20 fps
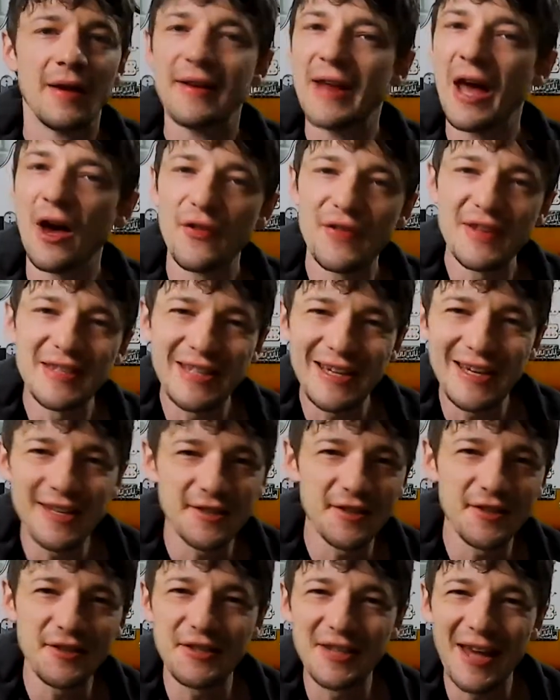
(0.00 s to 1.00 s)
Now, this
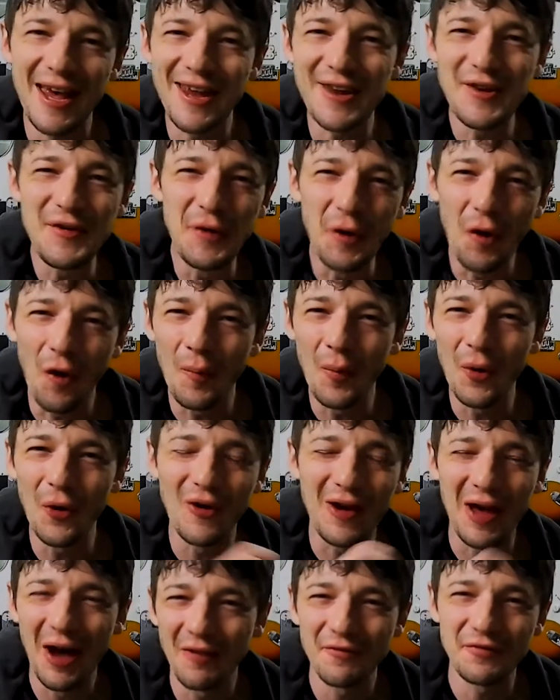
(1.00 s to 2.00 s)
isn't a normal,
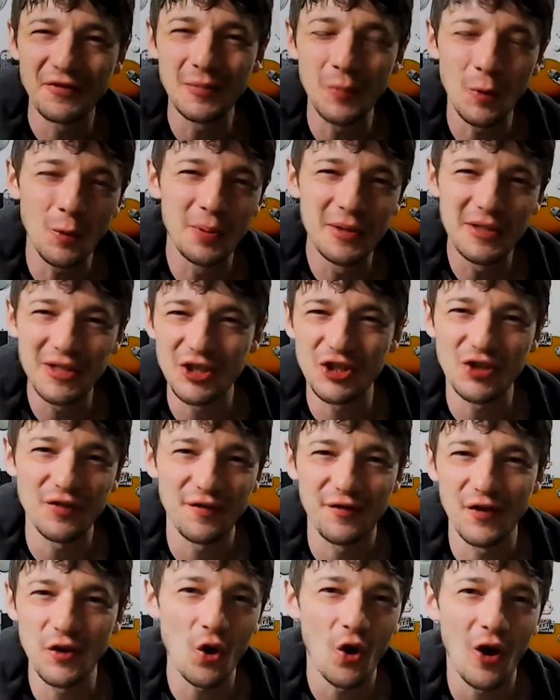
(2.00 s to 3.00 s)
comfortable position
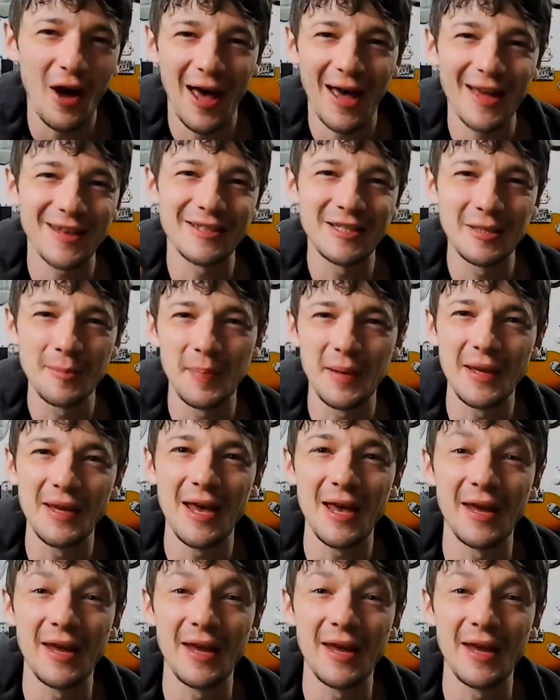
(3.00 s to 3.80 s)
for your hand to be